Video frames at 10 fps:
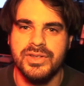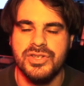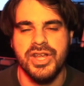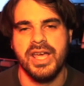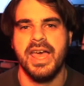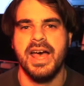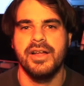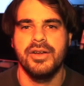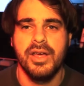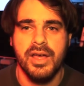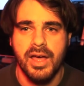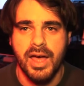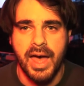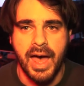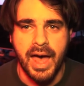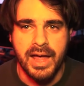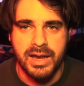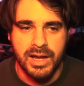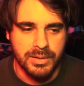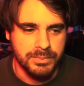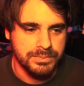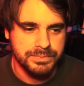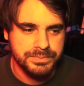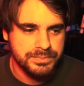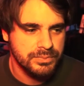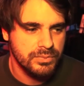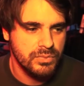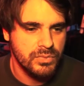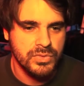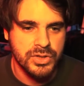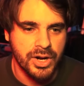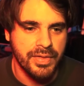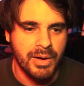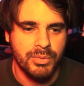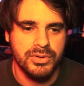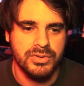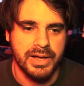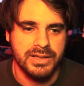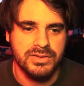to check out, and you know, that was like